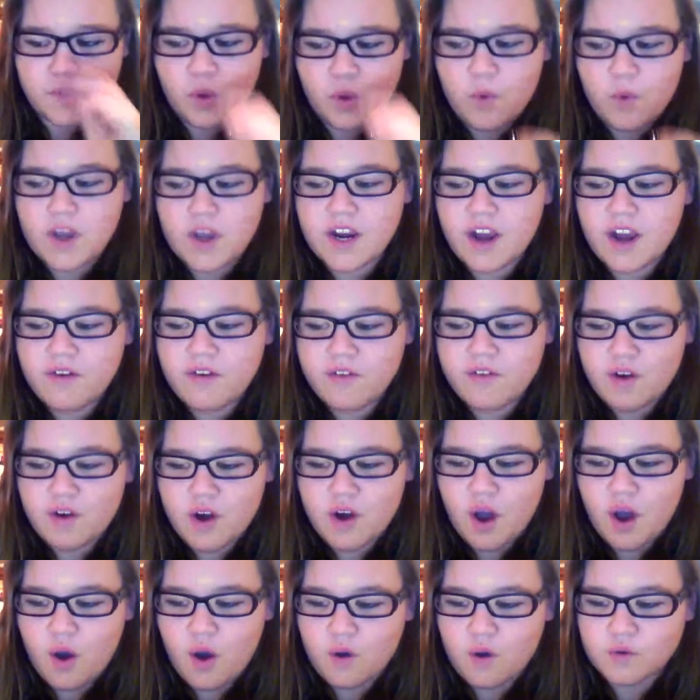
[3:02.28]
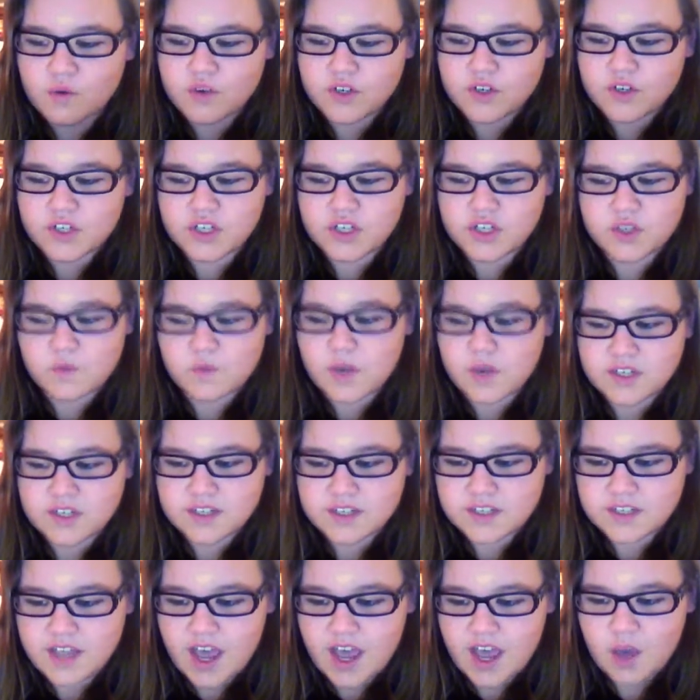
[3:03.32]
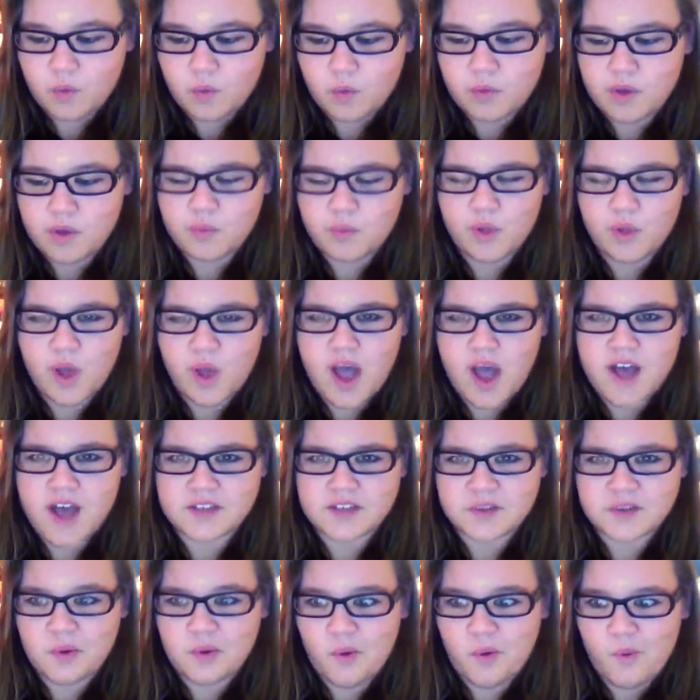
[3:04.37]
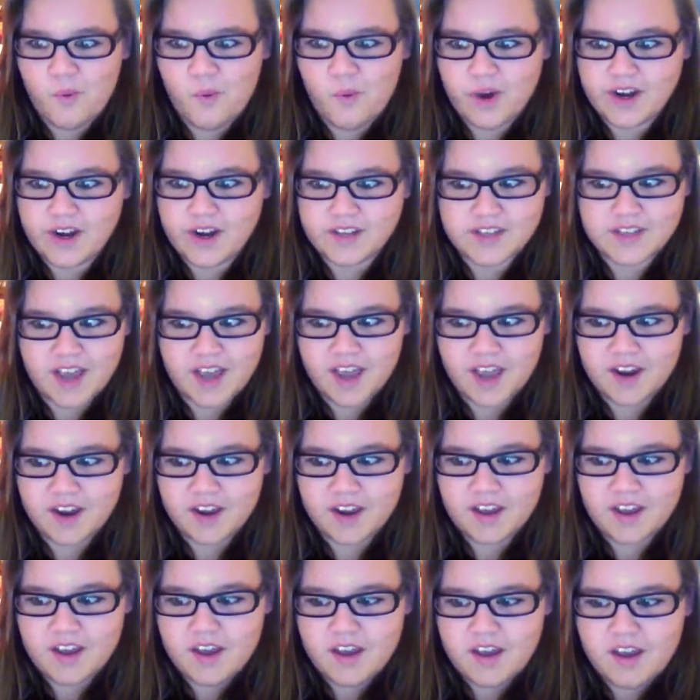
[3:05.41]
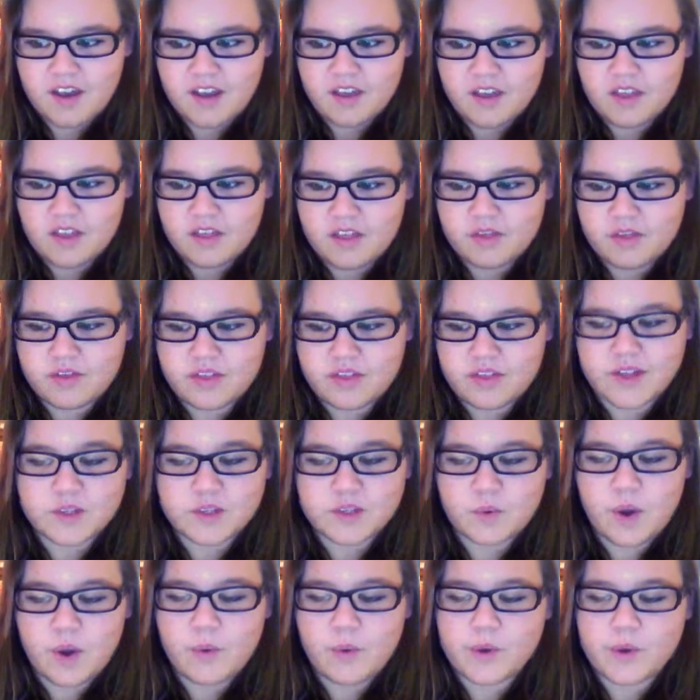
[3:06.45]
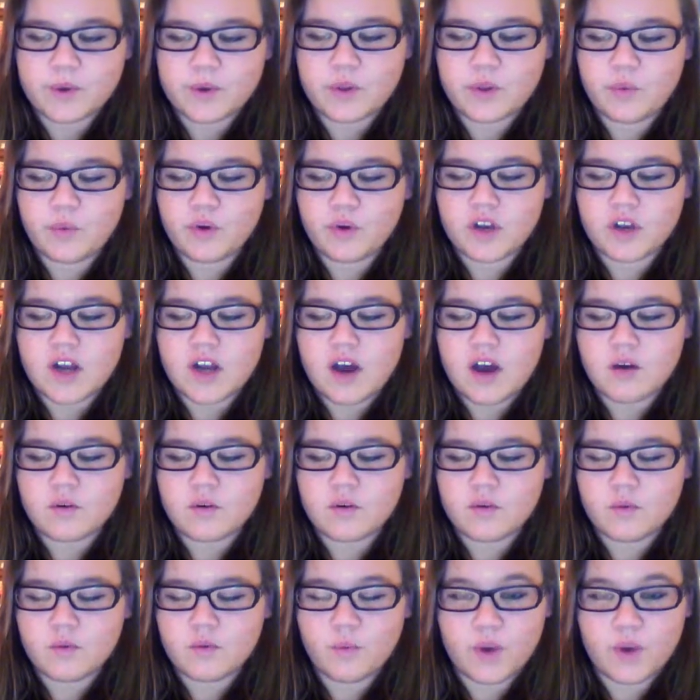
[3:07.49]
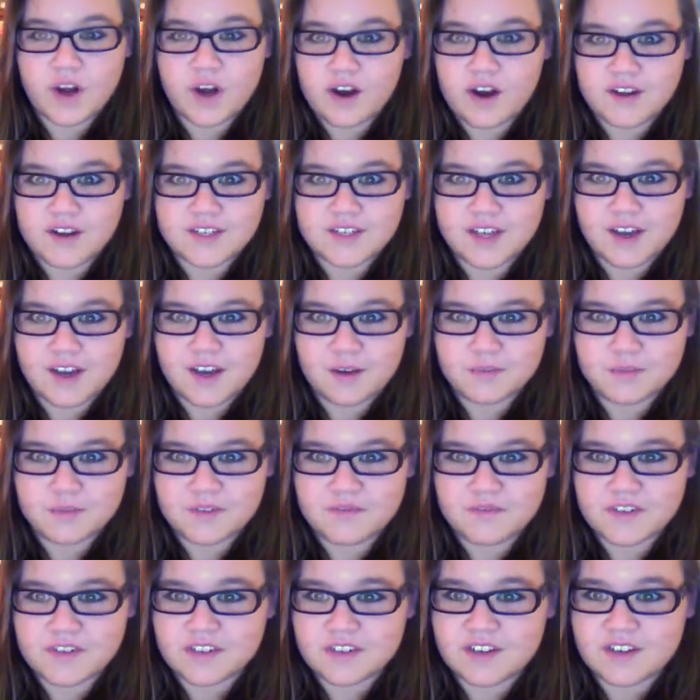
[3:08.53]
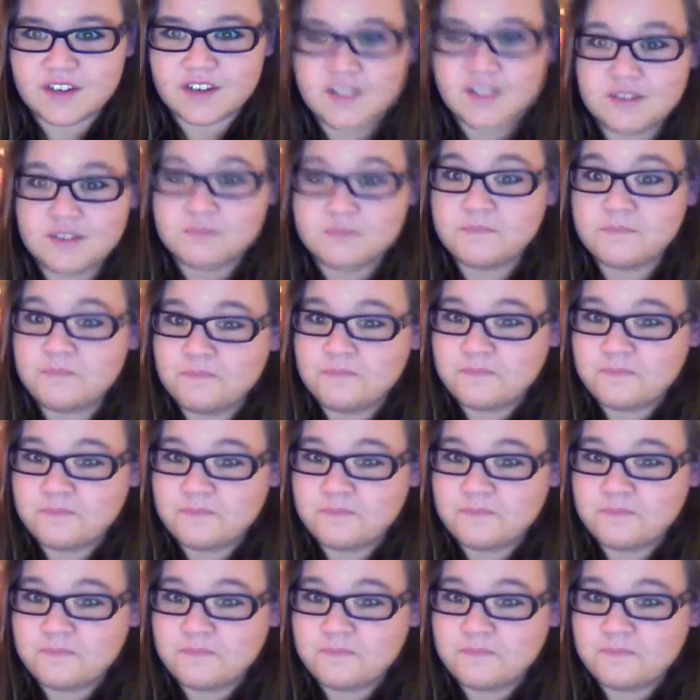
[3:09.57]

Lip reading: We never know just what to say when people ask, what is it? That's why we only bring it out when Auntie comes and visits.